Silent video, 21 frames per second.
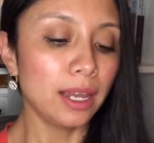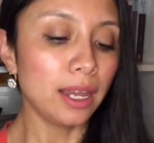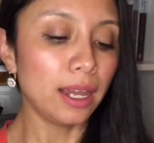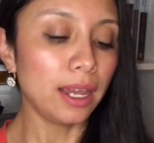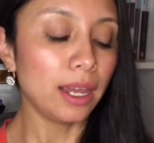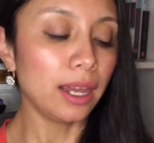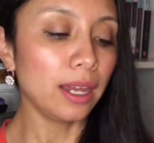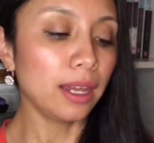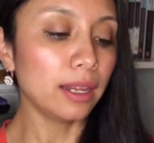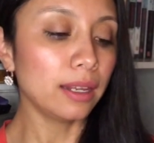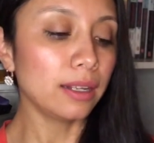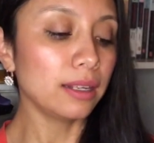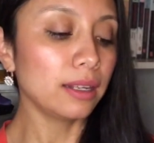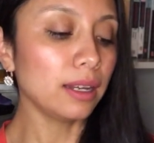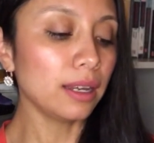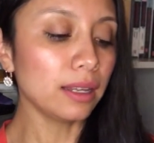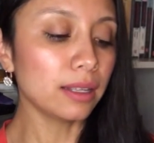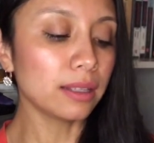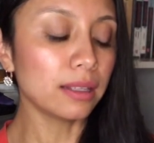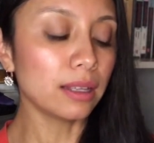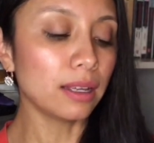And
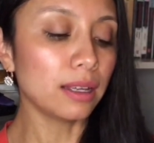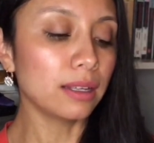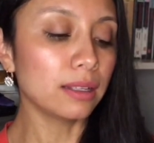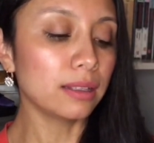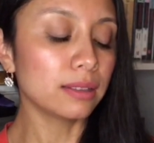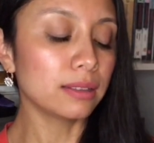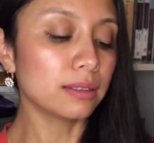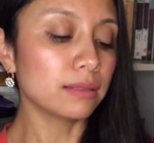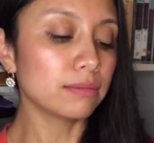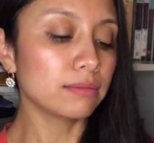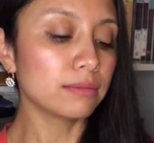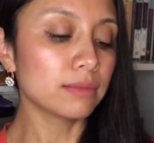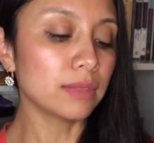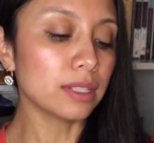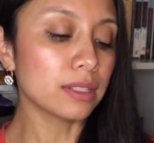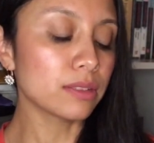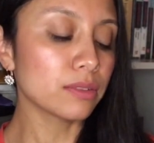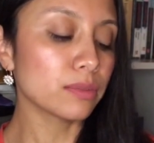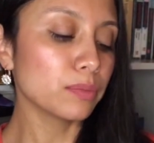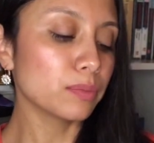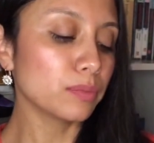yeah,
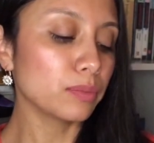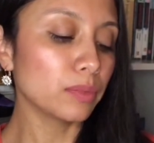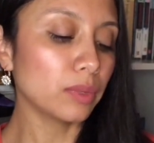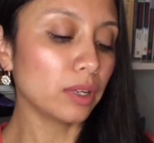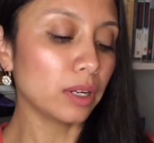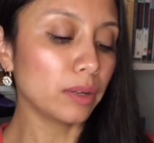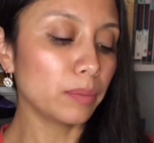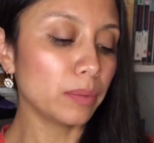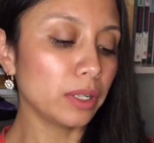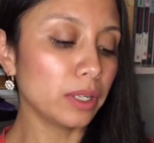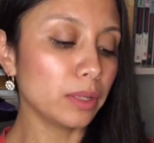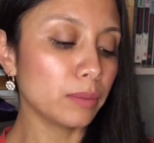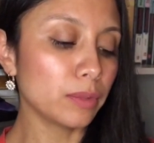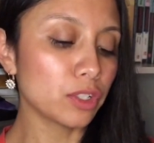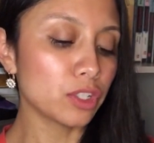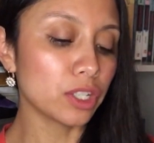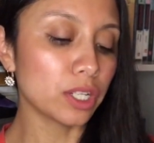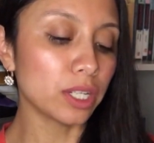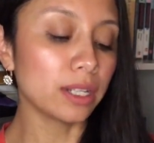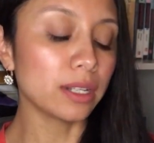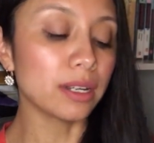that's pretty
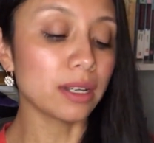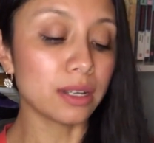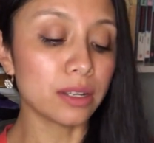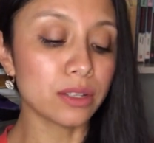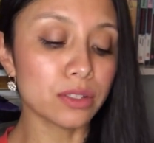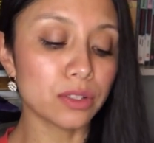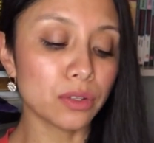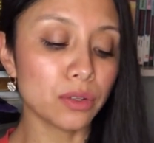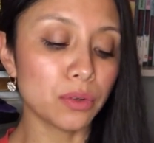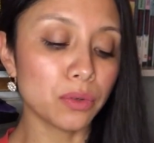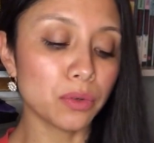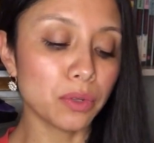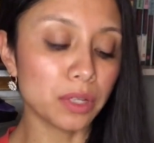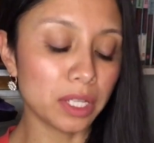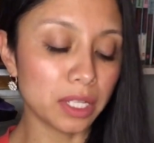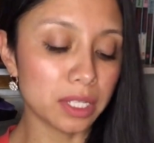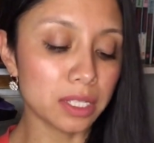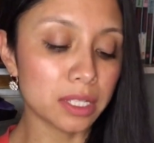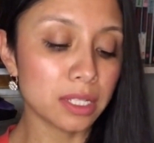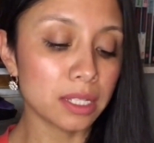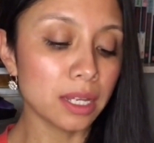much it. It also
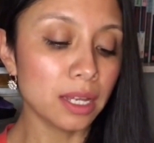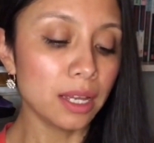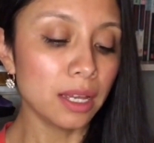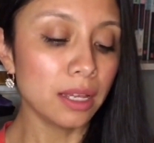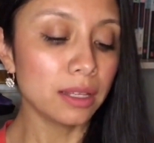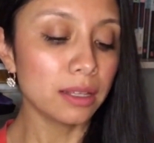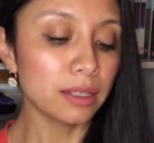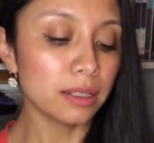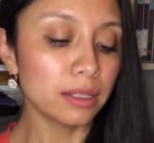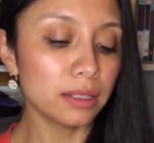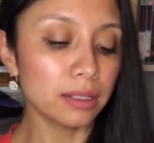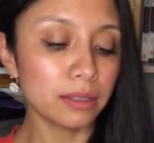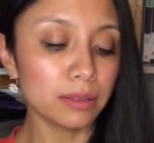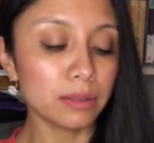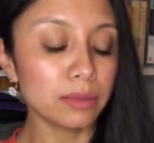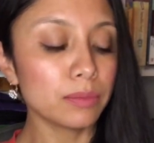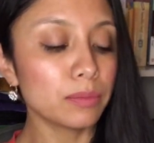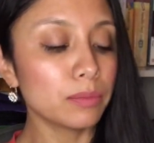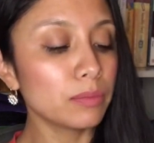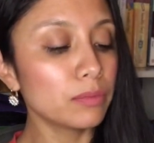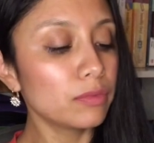is, the
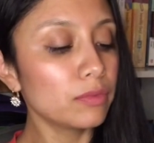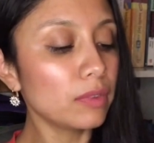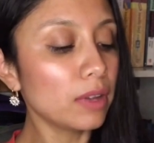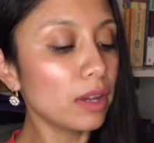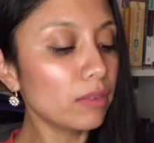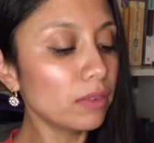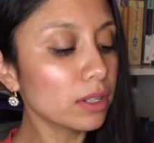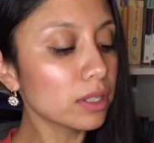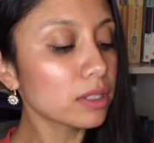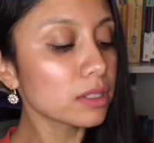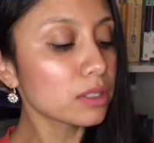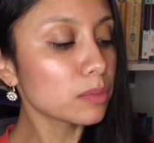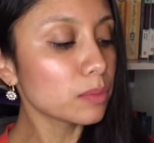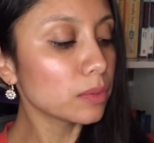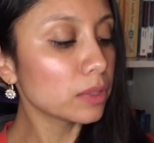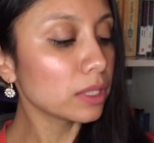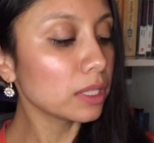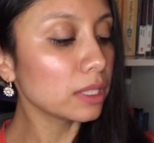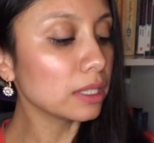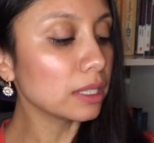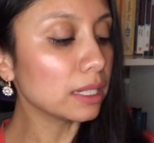fabric is
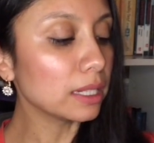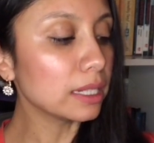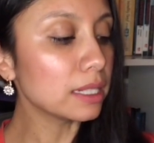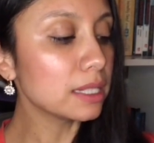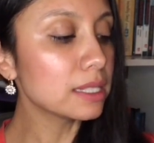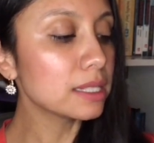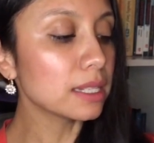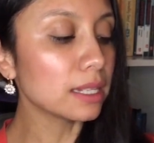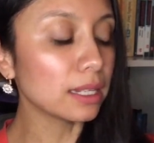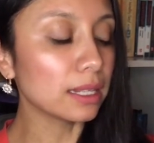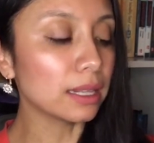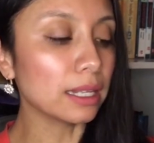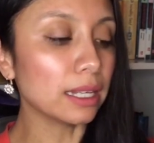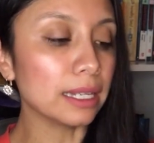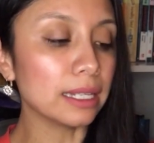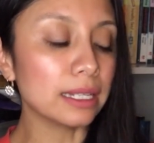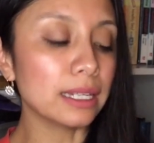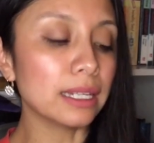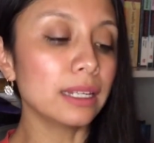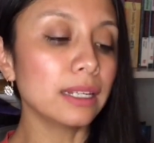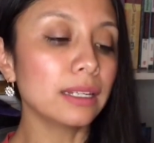pretty nice. I
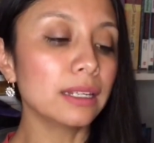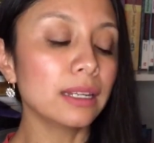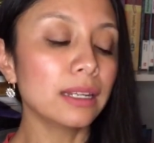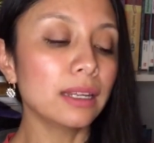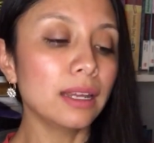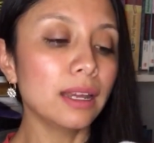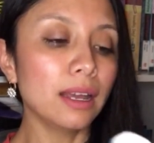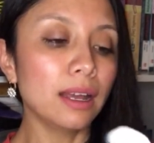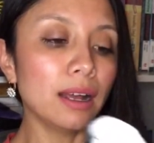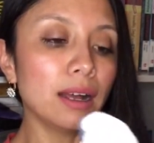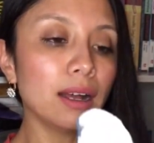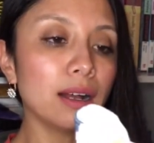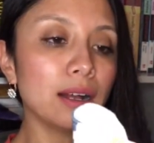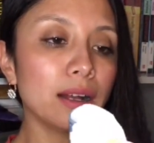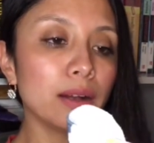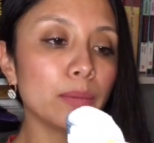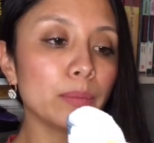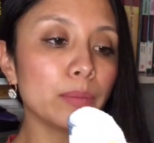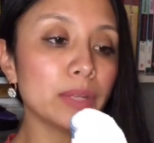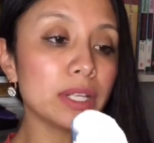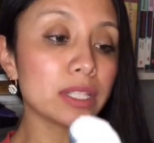like it.
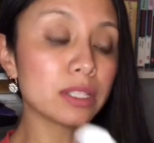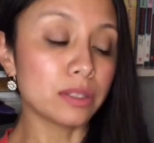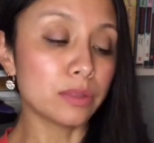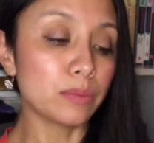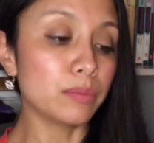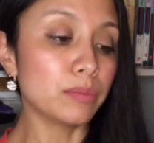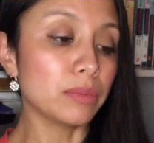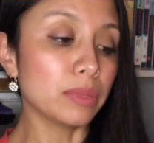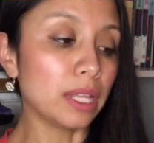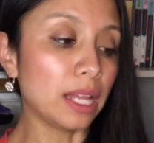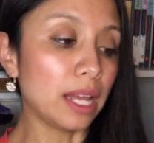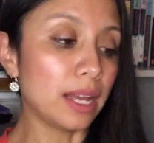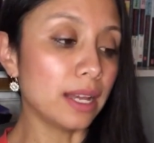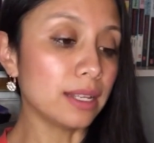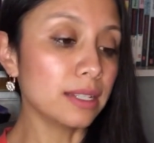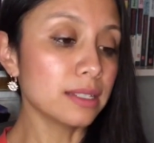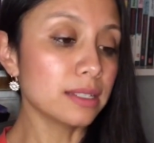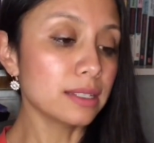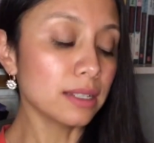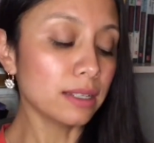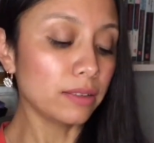It's
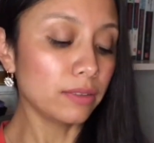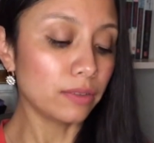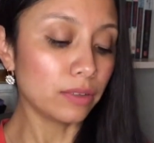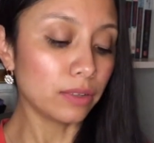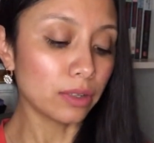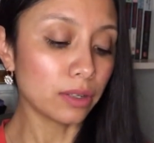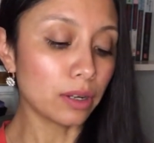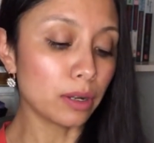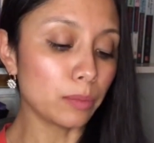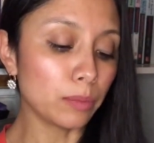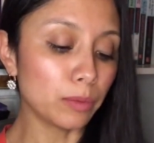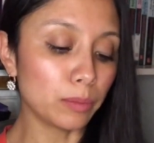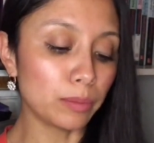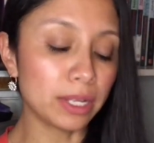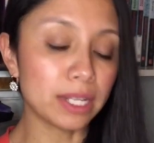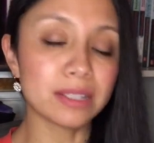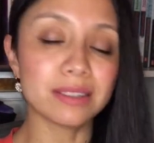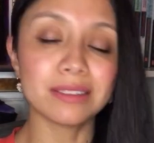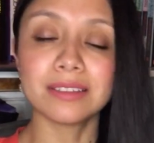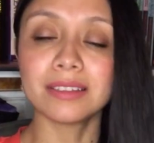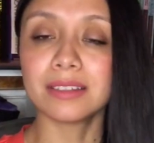lasts for a couple
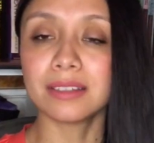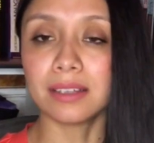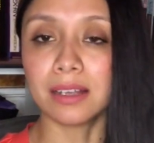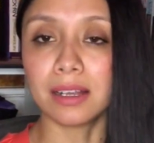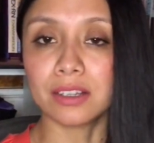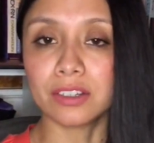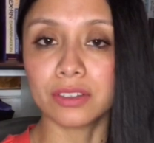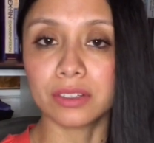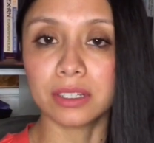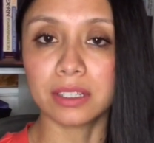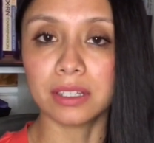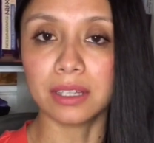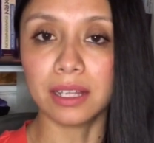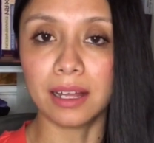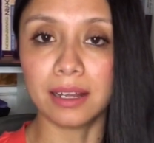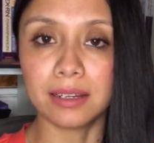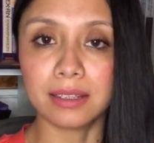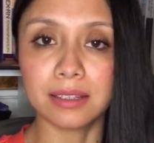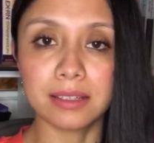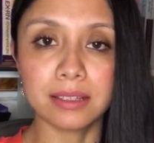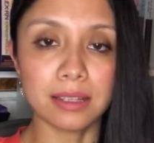months. This is actually not
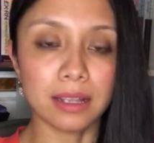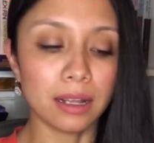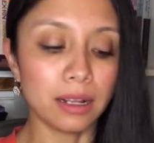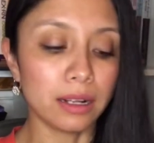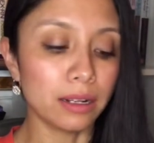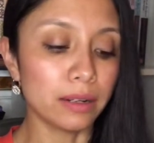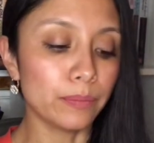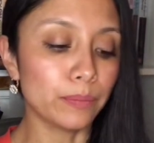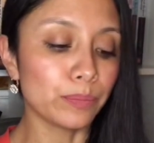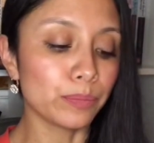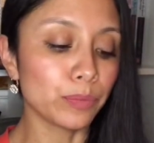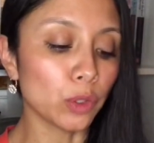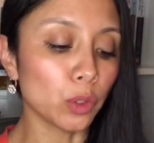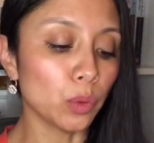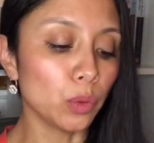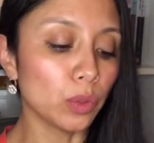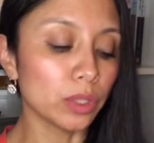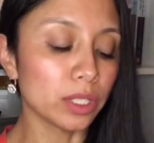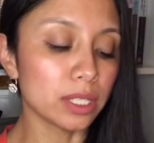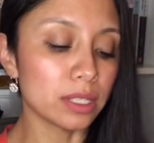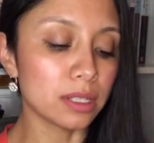as
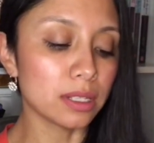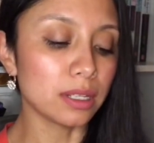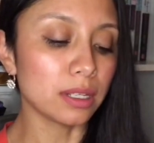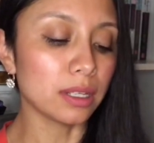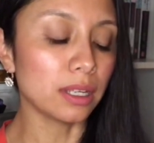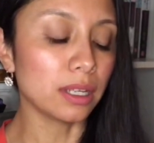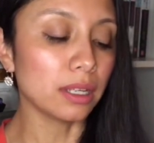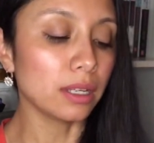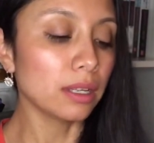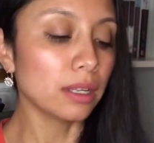old as the